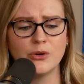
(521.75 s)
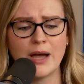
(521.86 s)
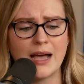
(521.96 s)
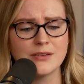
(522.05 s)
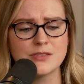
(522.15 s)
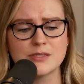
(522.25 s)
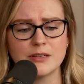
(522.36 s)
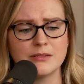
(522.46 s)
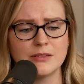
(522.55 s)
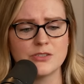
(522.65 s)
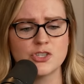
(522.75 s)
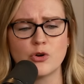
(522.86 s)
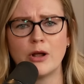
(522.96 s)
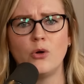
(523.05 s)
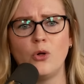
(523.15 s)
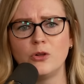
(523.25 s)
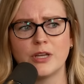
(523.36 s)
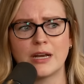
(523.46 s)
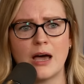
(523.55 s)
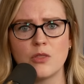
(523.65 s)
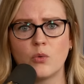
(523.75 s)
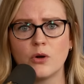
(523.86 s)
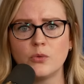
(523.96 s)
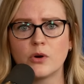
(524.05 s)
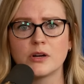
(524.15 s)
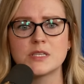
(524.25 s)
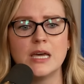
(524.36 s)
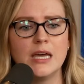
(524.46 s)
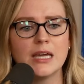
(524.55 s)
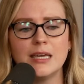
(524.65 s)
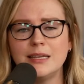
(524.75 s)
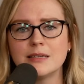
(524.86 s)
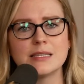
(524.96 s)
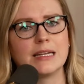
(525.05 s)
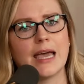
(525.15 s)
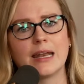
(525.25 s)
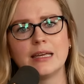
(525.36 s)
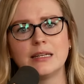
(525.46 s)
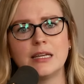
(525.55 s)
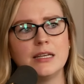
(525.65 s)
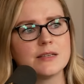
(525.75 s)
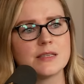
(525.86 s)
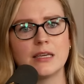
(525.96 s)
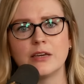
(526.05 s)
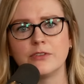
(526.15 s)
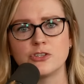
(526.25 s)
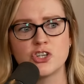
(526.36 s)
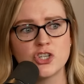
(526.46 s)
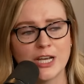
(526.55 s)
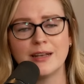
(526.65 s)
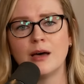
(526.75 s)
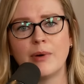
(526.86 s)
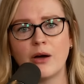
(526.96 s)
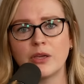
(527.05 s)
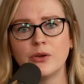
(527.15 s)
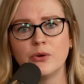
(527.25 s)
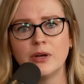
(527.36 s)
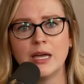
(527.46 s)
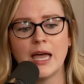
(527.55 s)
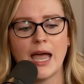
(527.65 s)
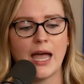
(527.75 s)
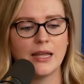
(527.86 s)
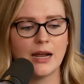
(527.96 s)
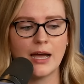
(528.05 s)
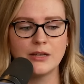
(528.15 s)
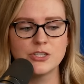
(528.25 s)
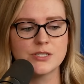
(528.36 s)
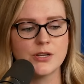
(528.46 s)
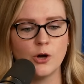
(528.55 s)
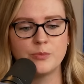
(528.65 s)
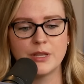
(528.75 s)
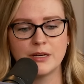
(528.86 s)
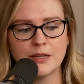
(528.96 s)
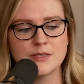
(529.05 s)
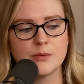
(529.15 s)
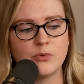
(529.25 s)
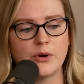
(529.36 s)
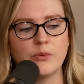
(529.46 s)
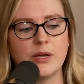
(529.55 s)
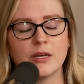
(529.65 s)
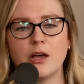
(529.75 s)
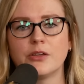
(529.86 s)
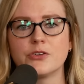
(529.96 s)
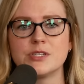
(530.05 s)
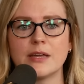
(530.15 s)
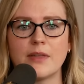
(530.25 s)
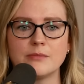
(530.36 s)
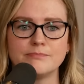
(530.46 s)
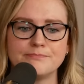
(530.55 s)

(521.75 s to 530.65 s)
who has this stranglehold on how the world works. He doesn't get it. He doesn't give a shit about you. And I just hope that at some point we can all understand that.